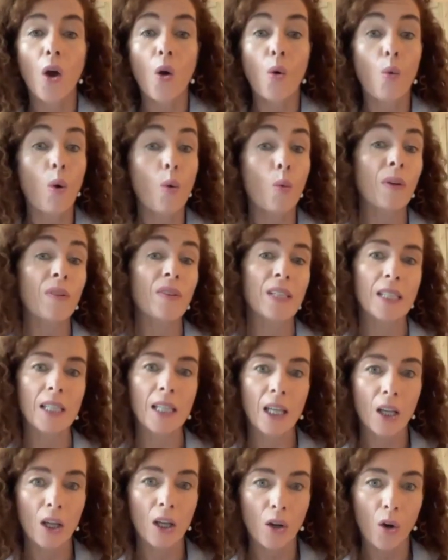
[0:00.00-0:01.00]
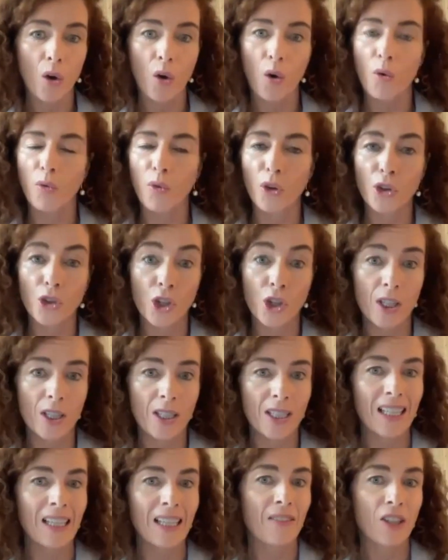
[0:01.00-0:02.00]
what we've seen over
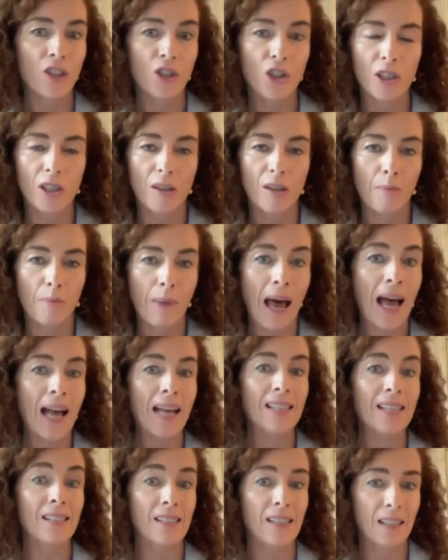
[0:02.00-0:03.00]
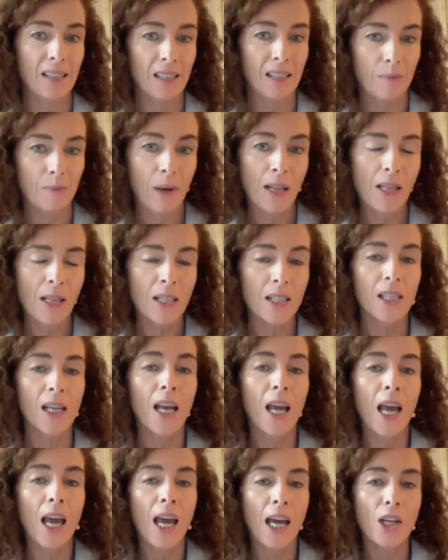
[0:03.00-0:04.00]
just the past 6 months
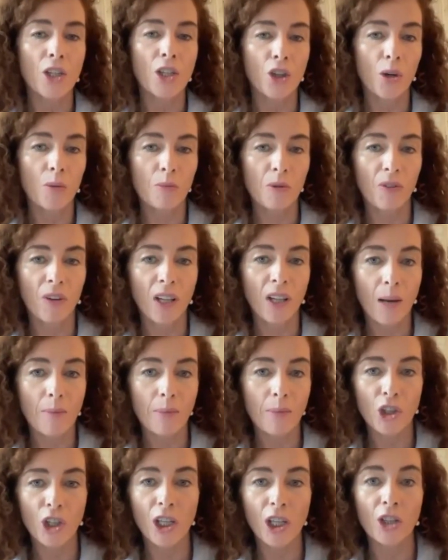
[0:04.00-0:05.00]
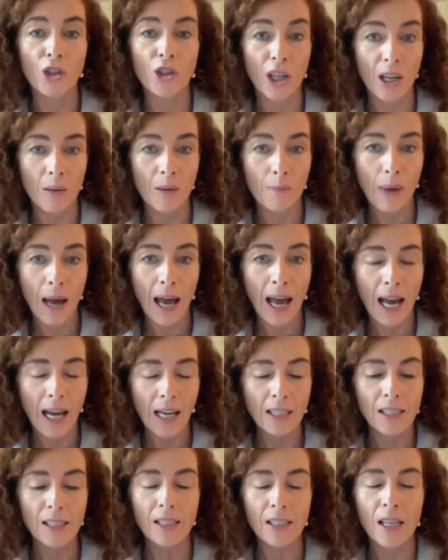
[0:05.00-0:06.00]
in terms of climate change
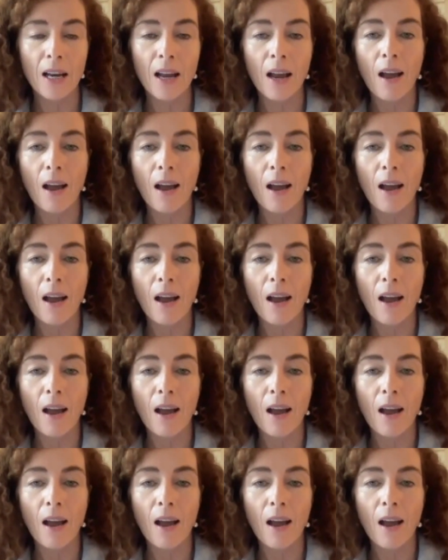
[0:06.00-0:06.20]
impacts.